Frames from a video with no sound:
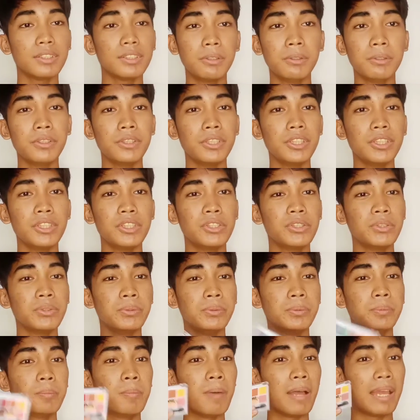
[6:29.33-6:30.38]
You need
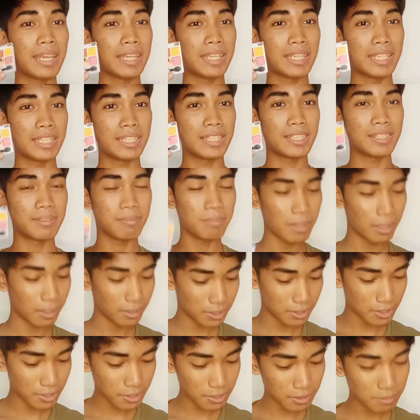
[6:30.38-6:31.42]
to buy this
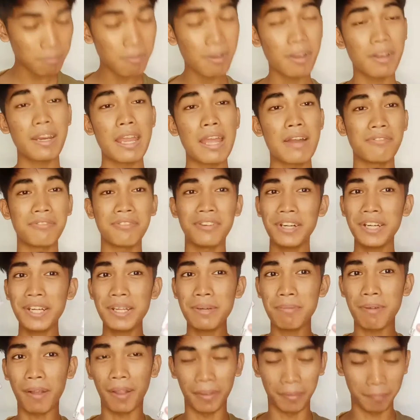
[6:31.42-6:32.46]
because this is very
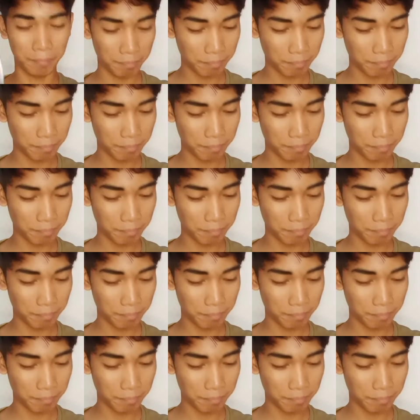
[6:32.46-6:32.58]
affordable.